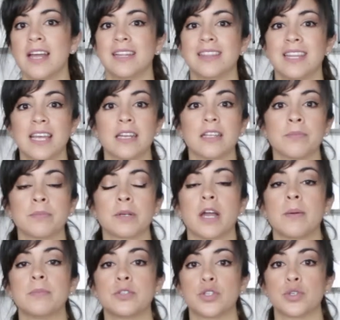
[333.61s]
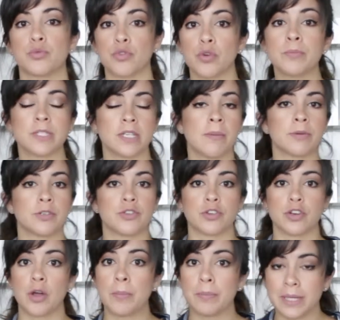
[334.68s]
let them come to room temperature
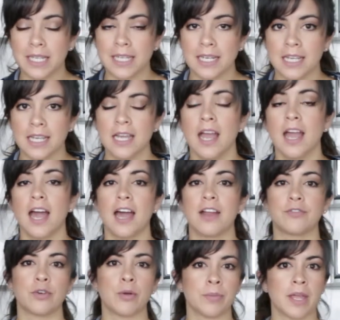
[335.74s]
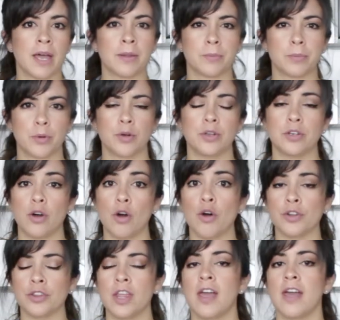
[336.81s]
completely, and from that point
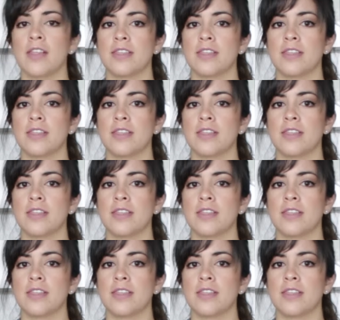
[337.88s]
on,